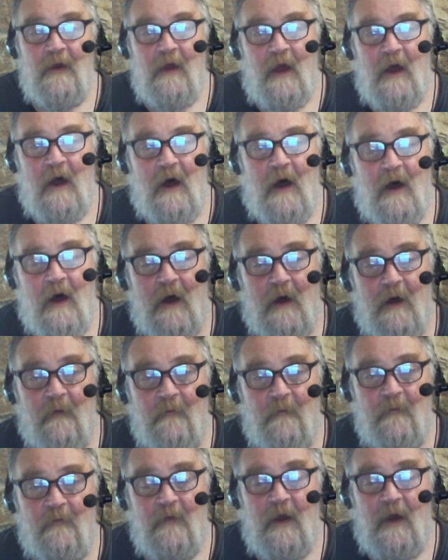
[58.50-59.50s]

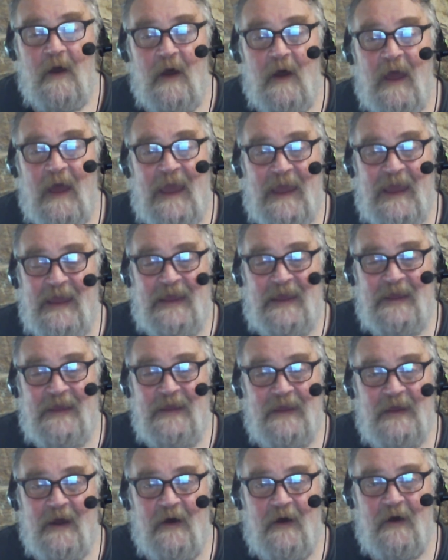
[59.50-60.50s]
um, a,
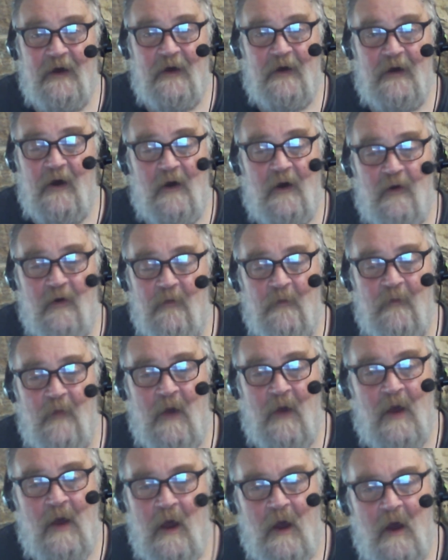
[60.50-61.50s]
uh, a,
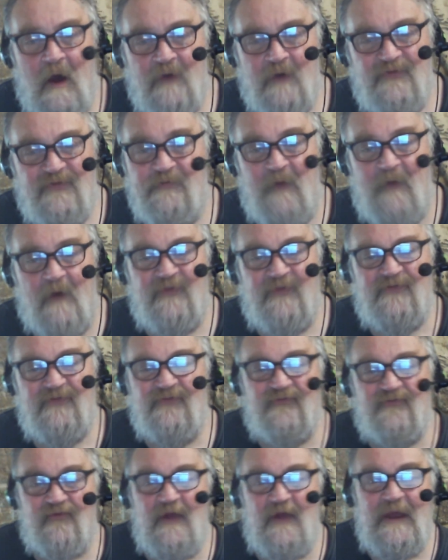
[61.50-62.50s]
a, a
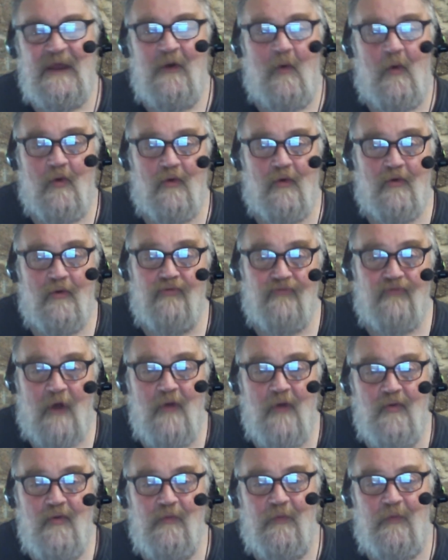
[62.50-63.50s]
string or a
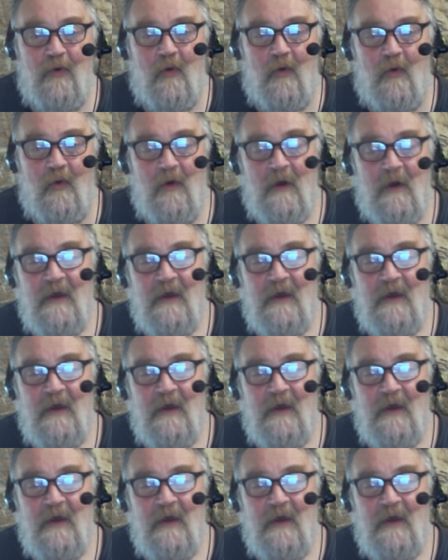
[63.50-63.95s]
rope or